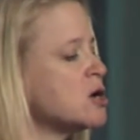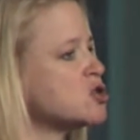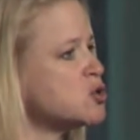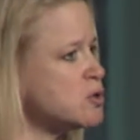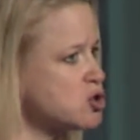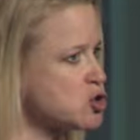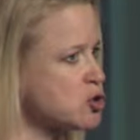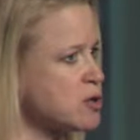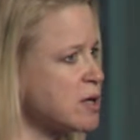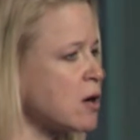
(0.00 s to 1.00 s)
to
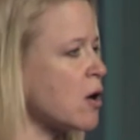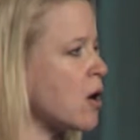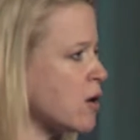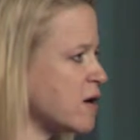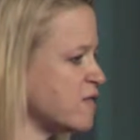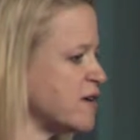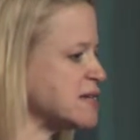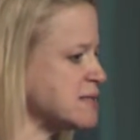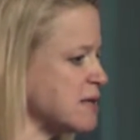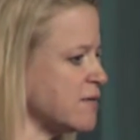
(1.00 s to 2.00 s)
ensure that our
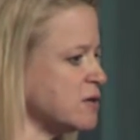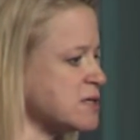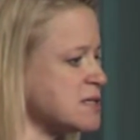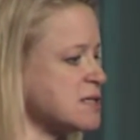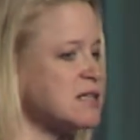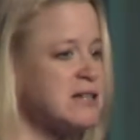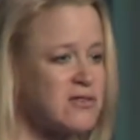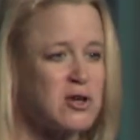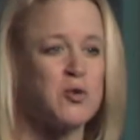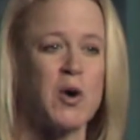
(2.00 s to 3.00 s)
RFS levels
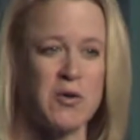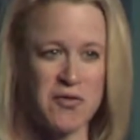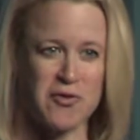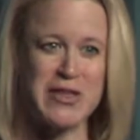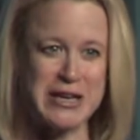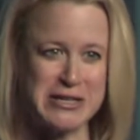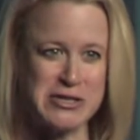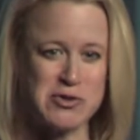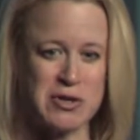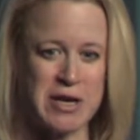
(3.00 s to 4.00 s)
delivered growth for the
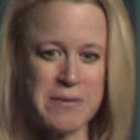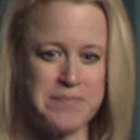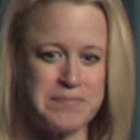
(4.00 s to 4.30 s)
industry.